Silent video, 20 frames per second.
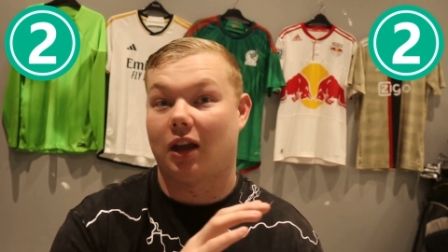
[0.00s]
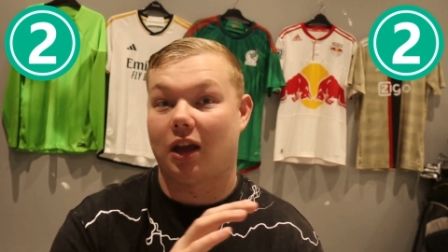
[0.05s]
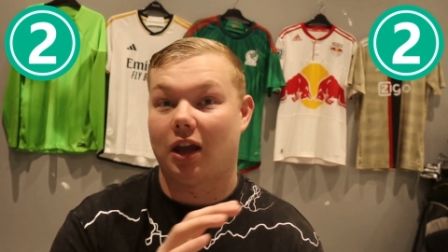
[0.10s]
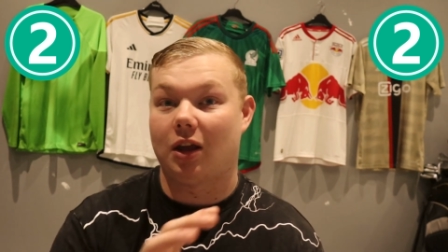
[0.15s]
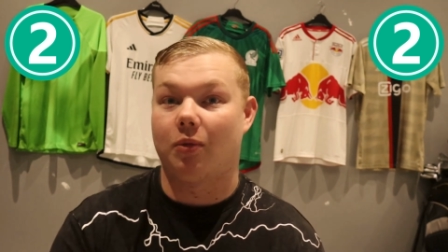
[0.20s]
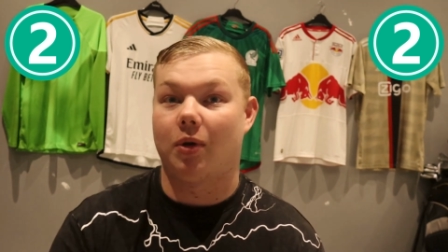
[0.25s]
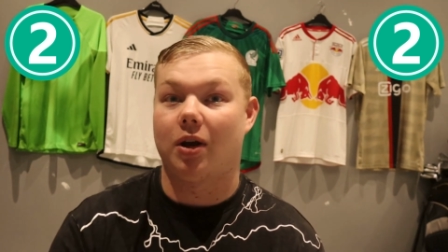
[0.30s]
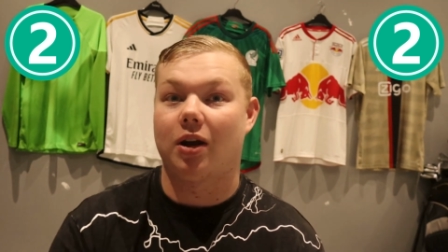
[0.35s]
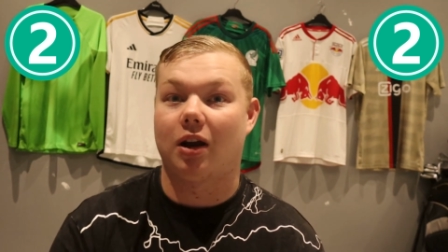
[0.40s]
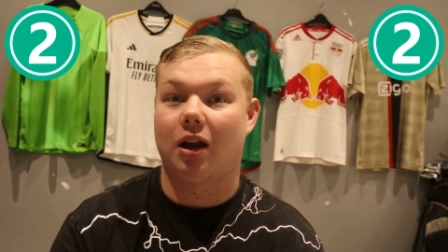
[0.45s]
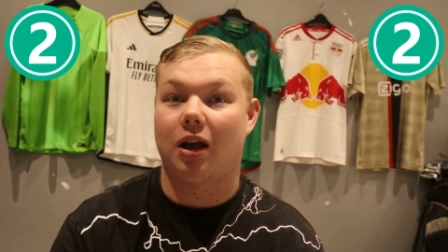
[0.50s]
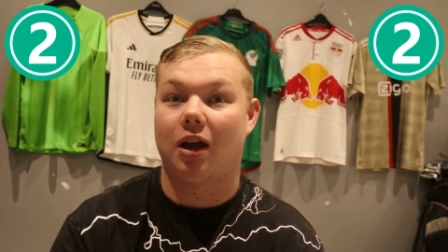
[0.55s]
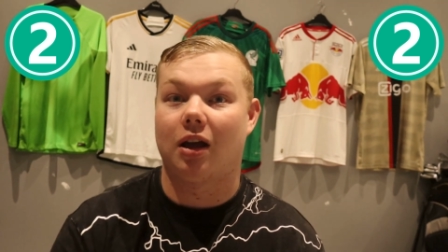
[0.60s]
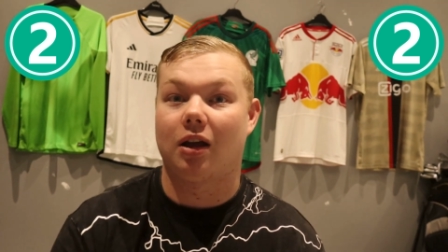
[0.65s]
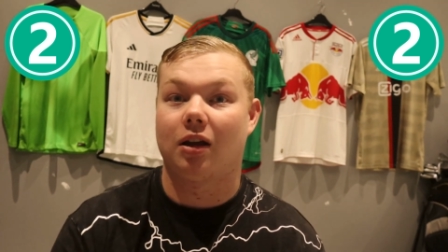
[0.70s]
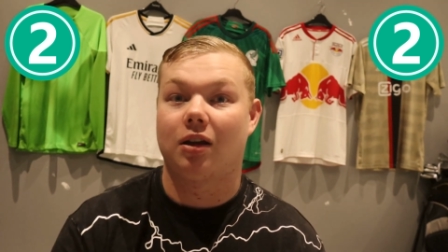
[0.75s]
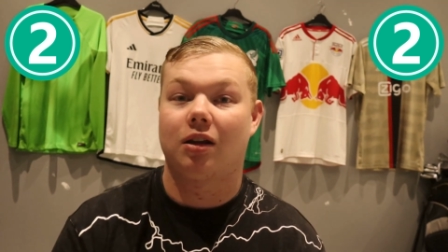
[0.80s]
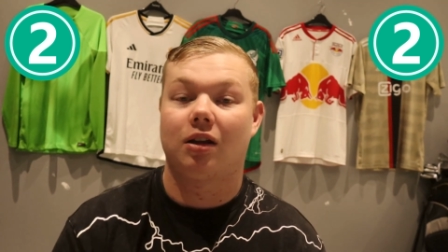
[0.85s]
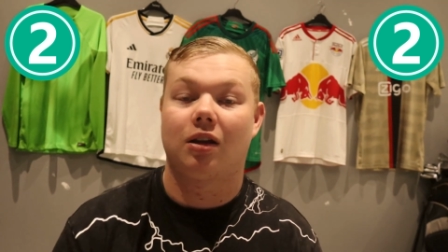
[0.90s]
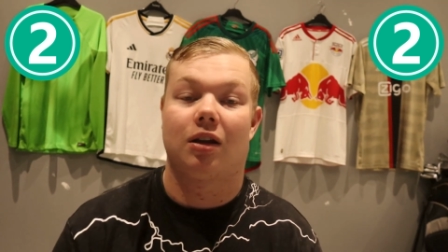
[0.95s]
he went
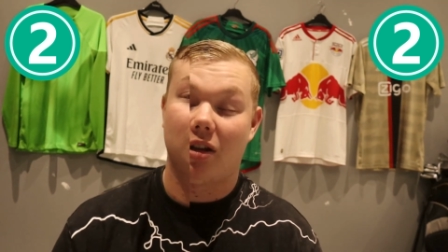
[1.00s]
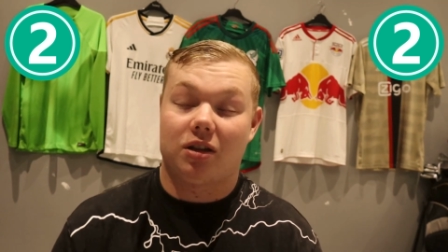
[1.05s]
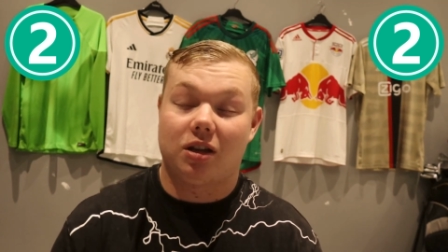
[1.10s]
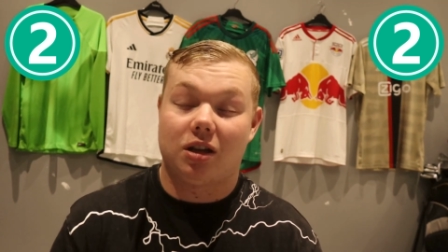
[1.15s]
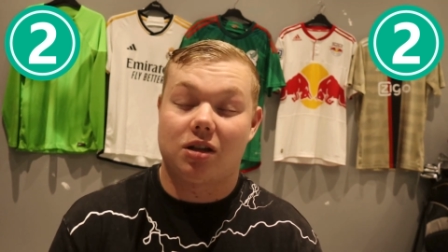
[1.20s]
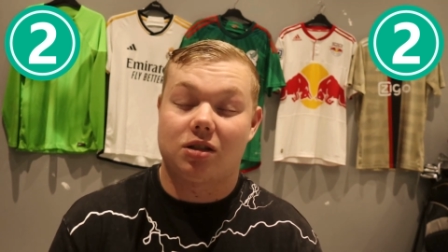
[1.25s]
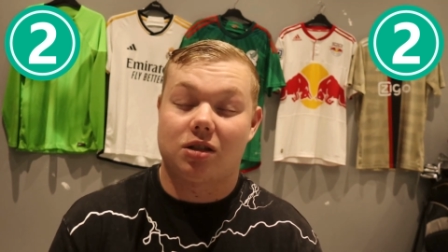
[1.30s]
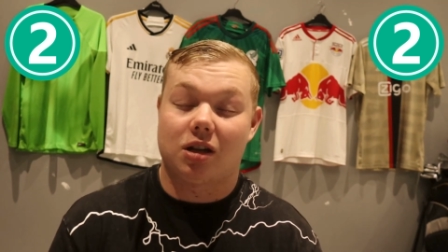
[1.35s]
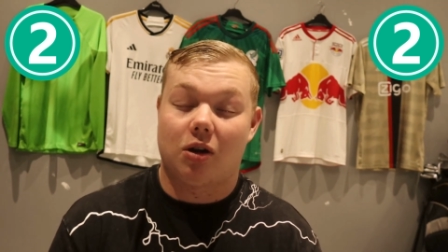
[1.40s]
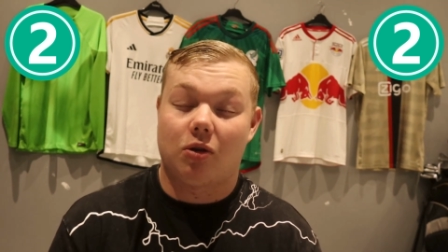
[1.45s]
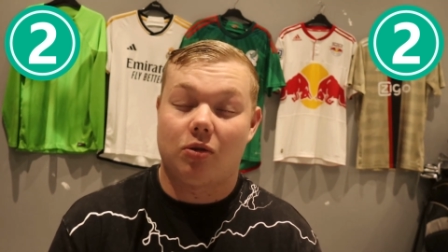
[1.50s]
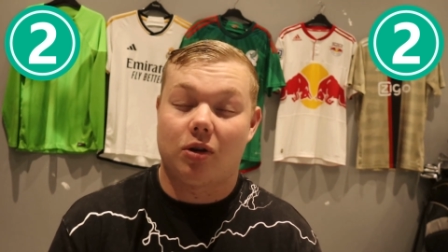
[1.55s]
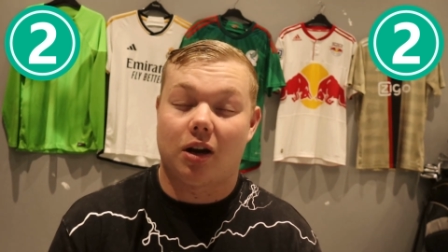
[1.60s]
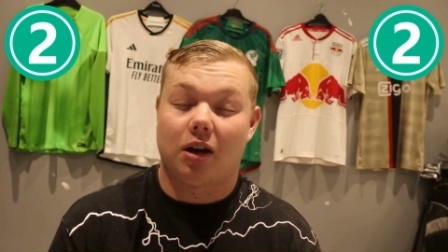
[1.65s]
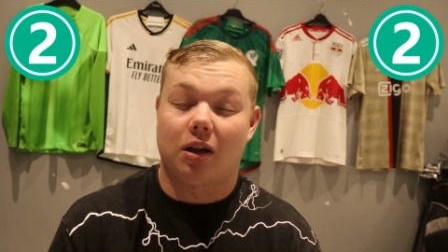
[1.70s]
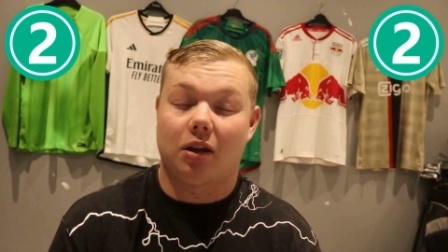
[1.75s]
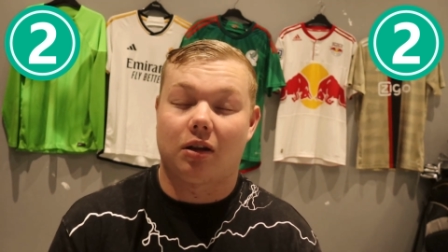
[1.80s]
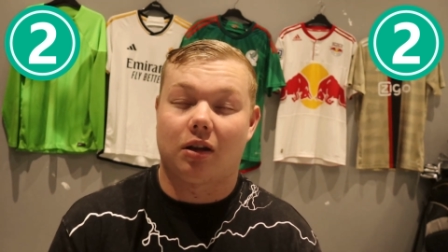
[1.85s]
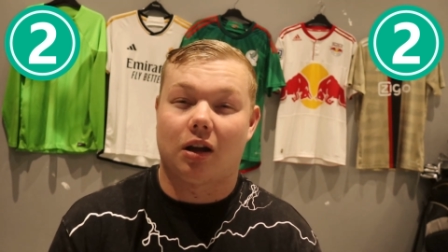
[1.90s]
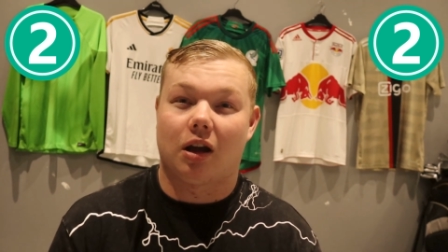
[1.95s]
there, 21 years old,
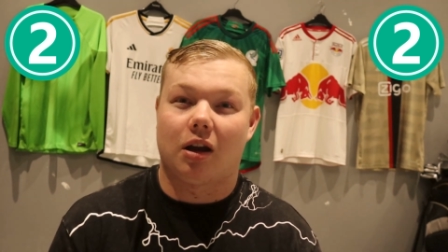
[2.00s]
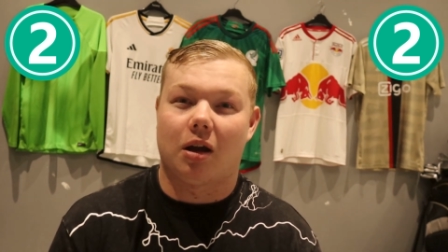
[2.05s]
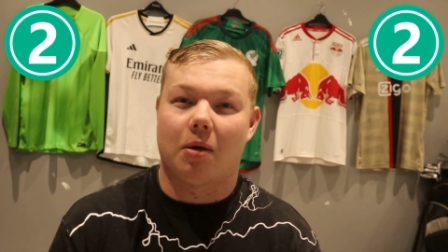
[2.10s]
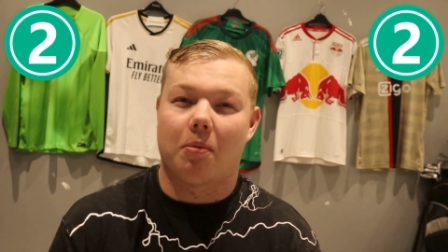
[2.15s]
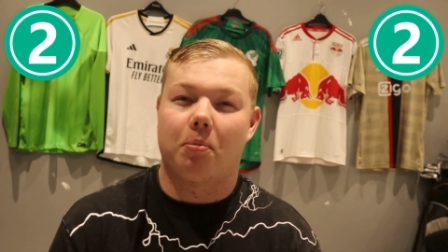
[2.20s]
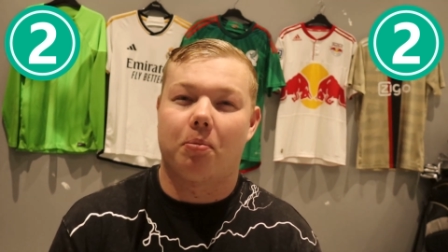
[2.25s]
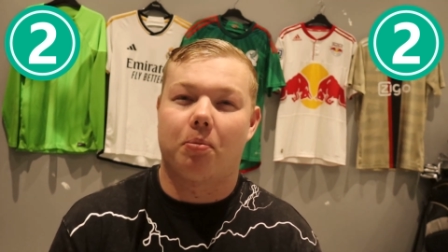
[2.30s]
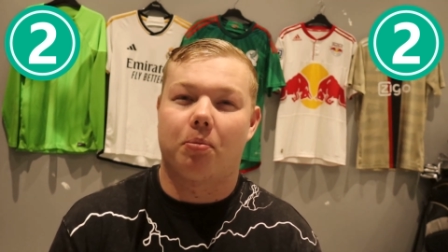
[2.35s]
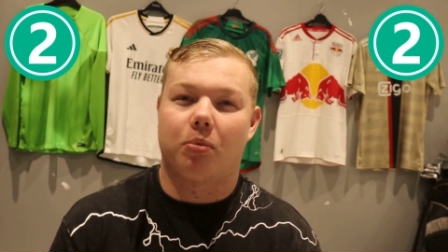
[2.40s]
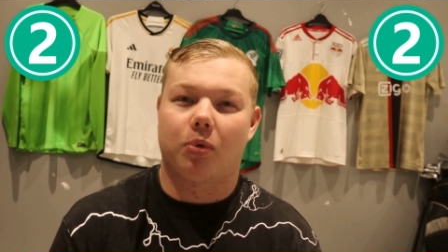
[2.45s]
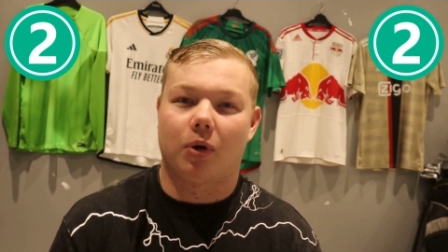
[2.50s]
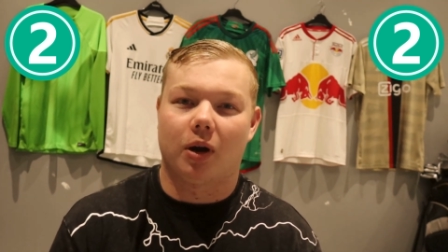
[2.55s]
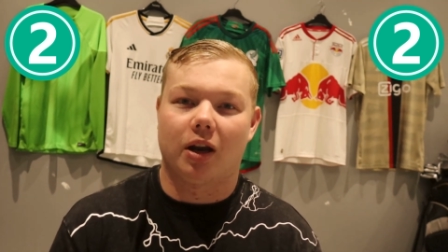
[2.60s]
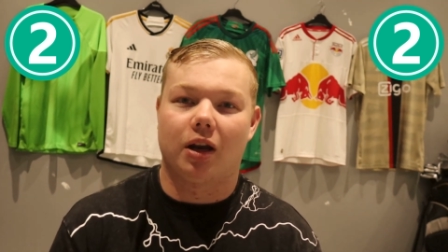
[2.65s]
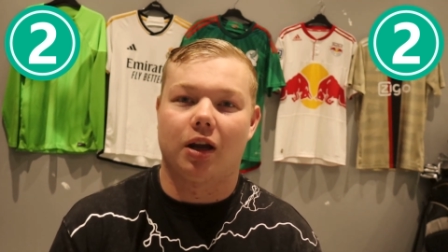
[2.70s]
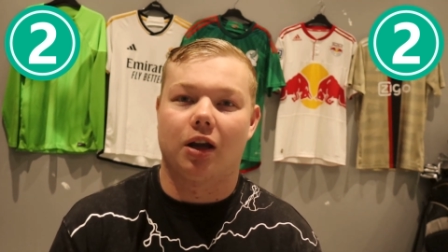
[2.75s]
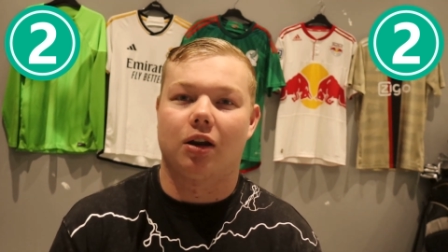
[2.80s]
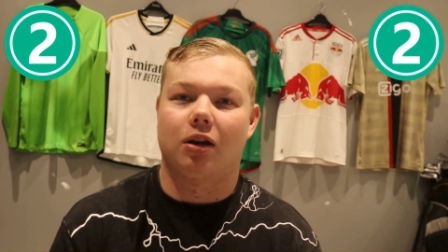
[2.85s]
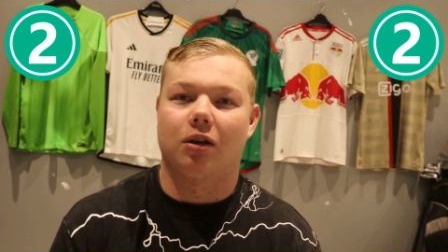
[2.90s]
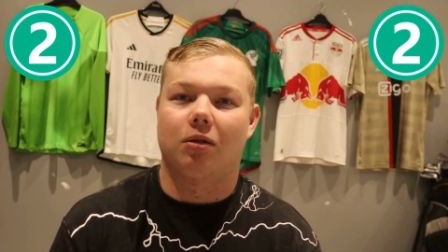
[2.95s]
and he's done a
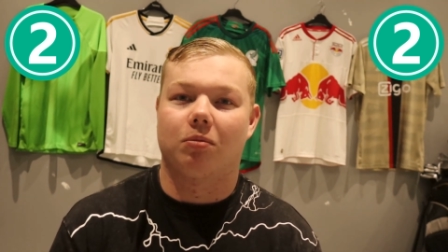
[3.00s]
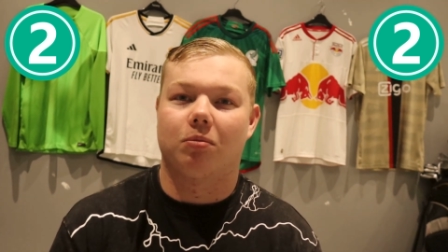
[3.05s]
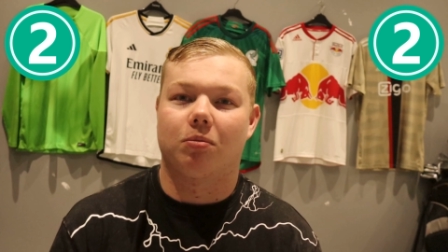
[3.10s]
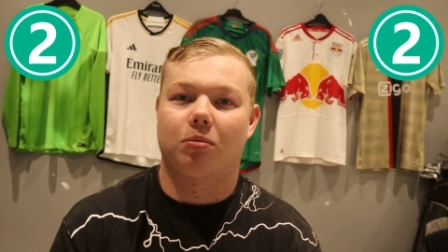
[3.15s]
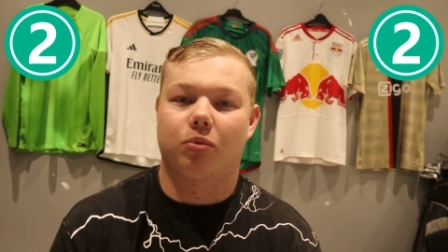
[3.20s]
brilliant,